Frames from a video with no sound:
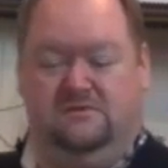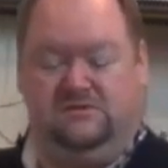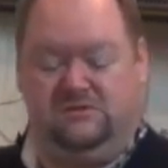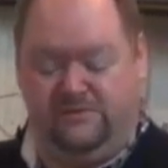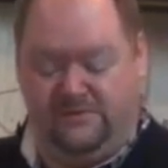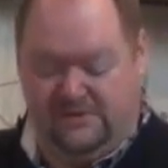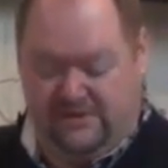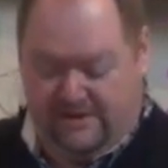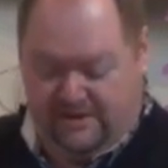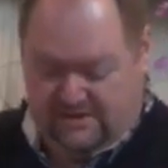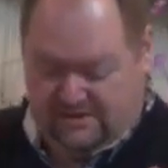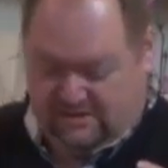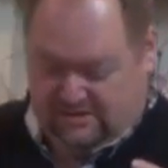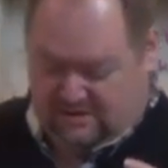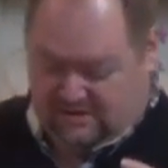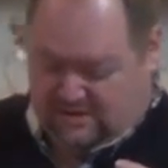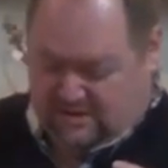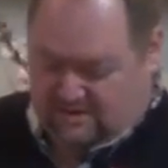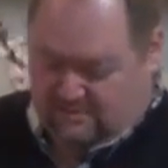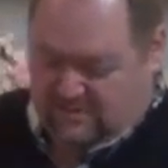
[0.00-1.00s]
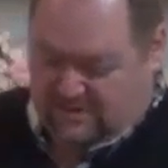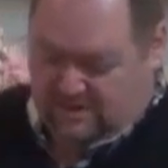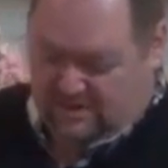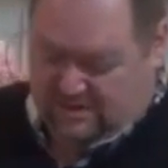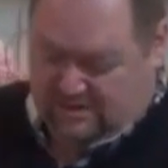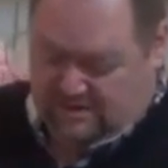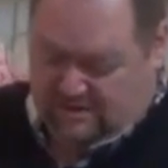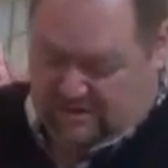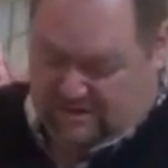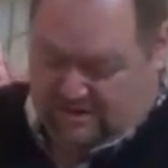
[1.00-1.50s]
Do we let it come
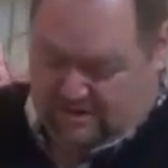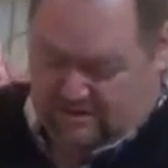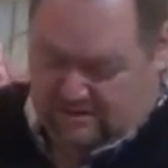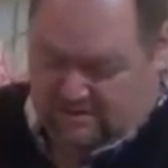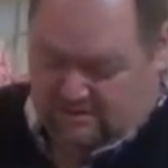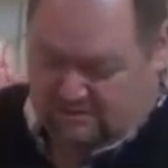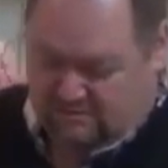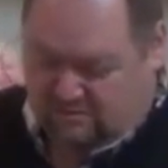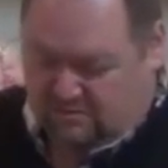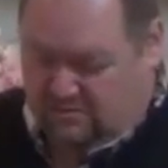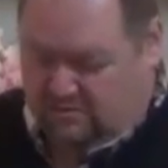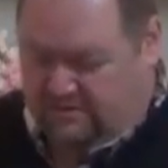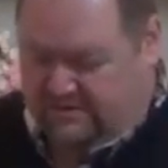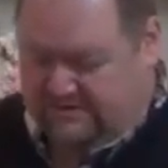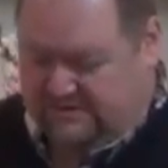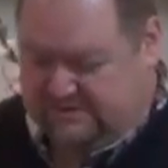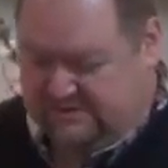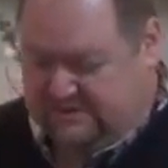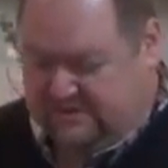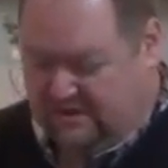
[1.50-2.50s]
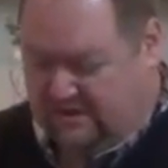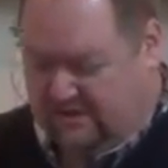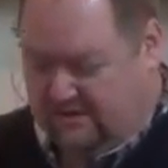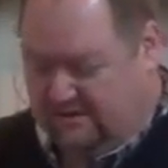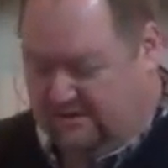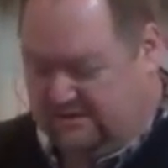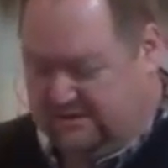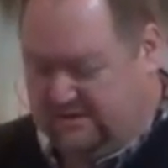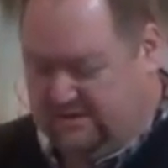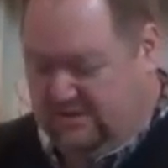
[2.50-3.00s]
in and grow us
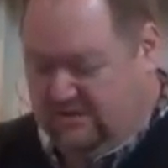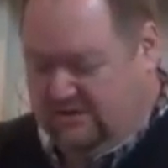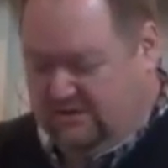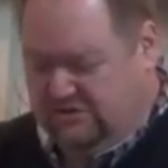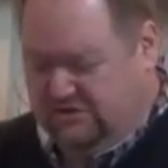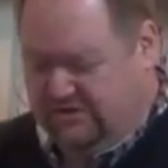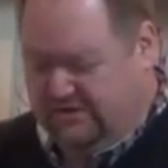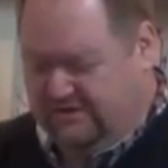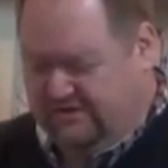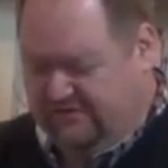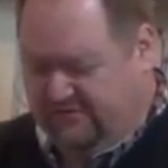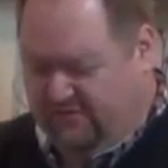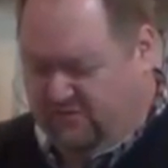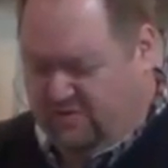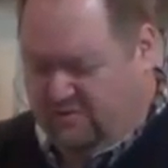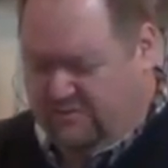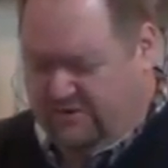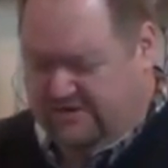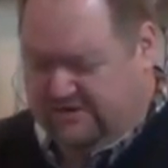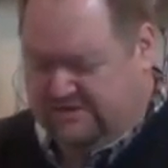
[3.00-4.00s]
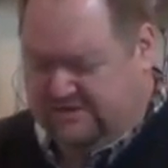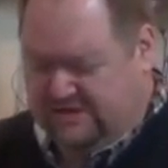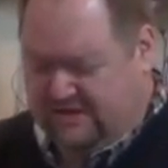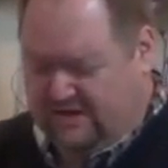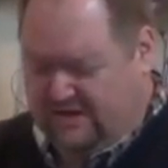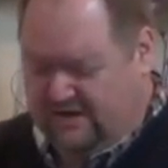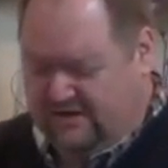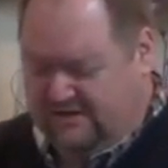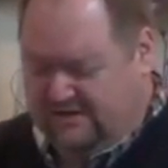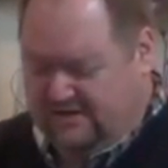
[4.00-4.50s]
and transform us
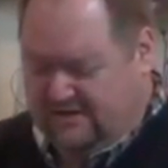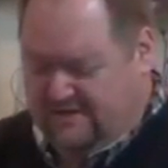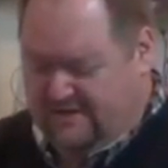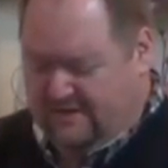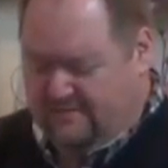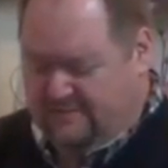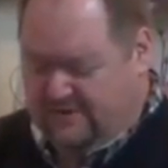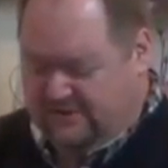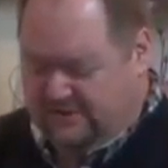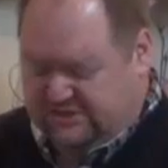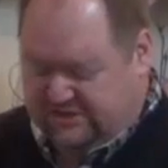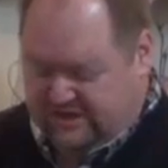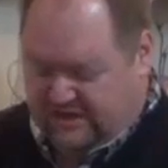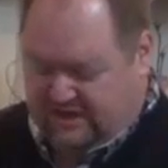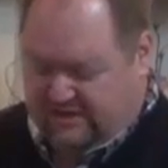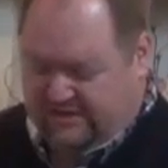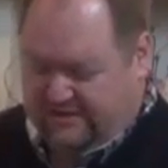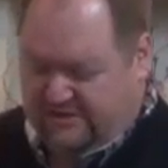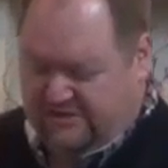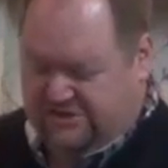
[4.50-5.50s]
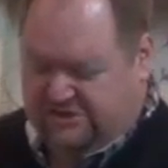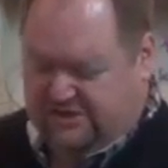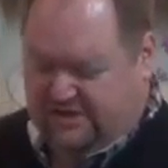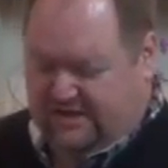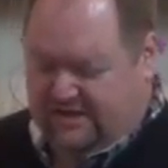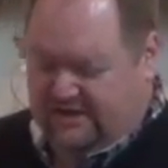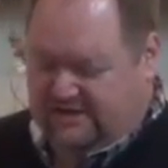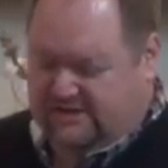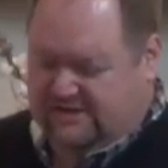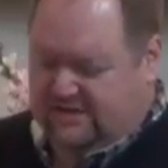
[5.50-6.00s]
and be challenged
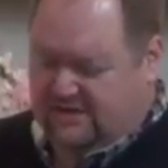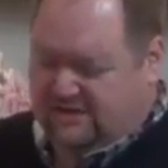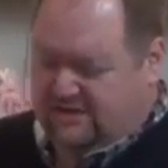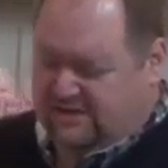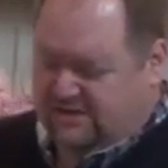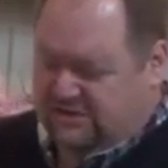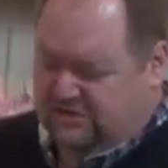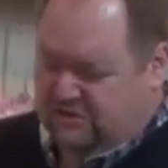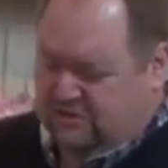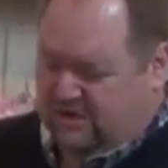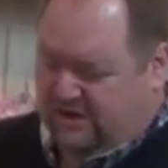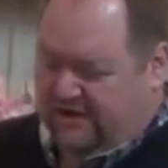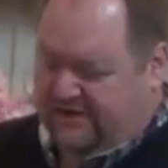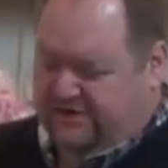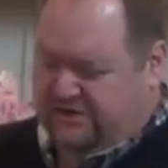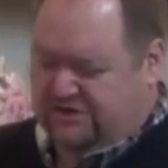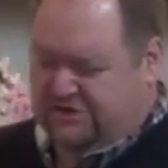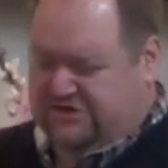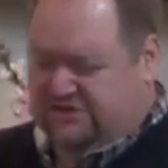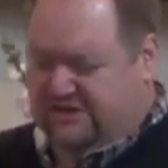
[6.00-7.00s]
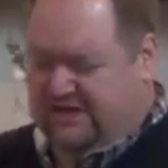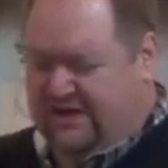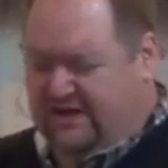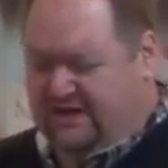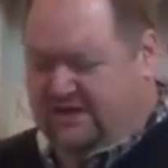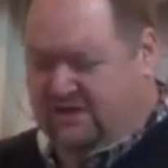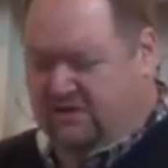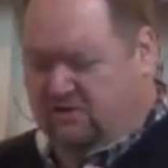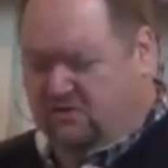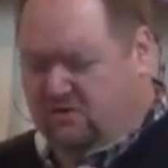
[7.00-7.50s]
and to
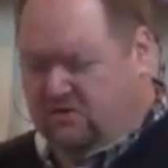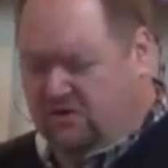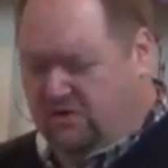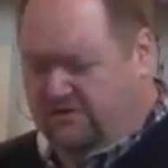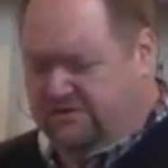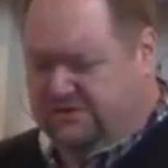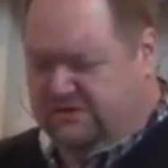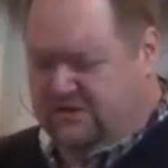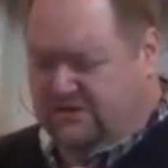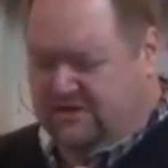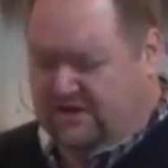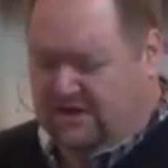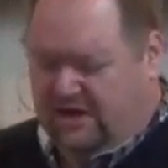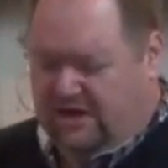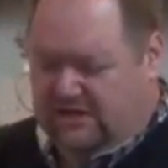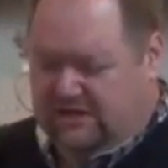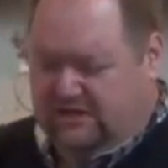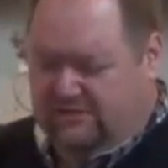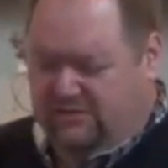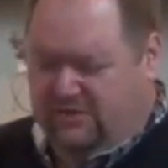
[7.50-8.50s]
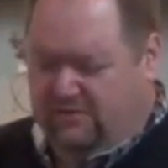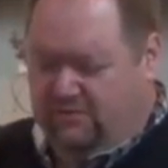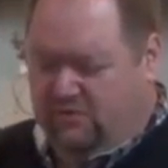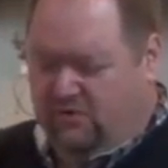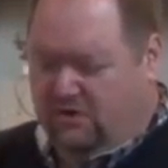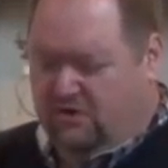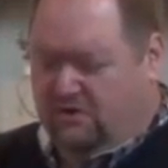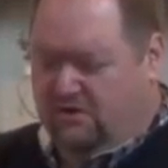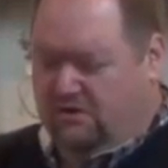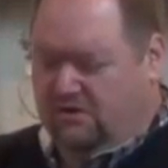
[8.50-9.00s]
understand and grow closer to God than we
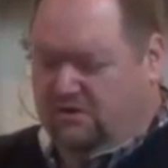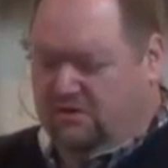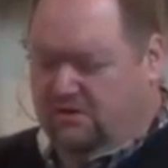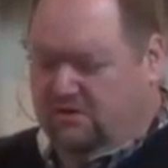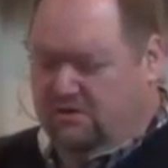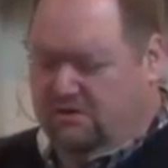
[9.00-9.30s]
were